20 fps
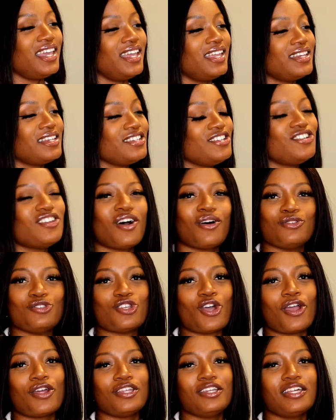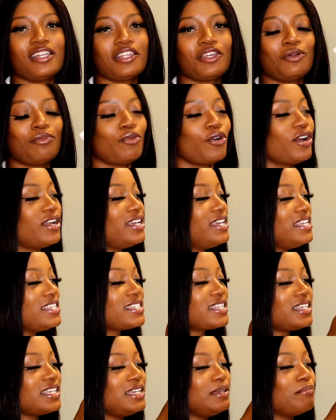get, you know, dirty a little more
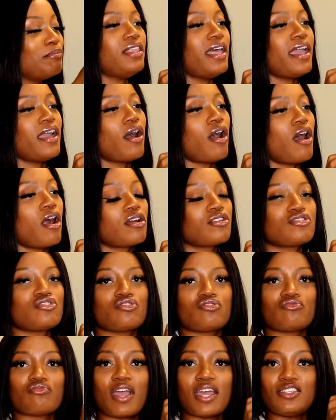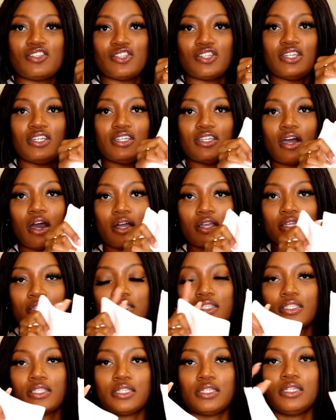easily, but they are stretchy. Y'all
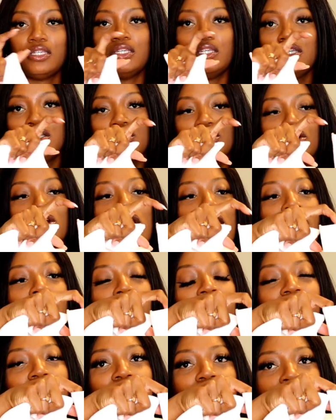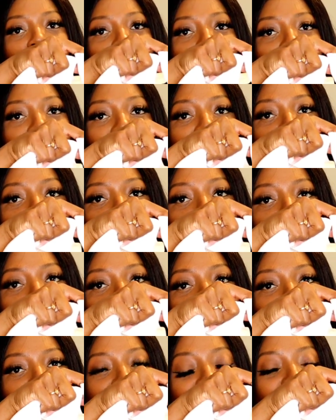can see here, they do have
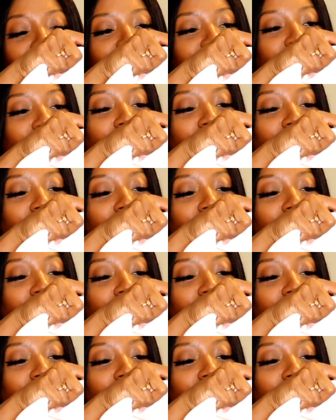stretch in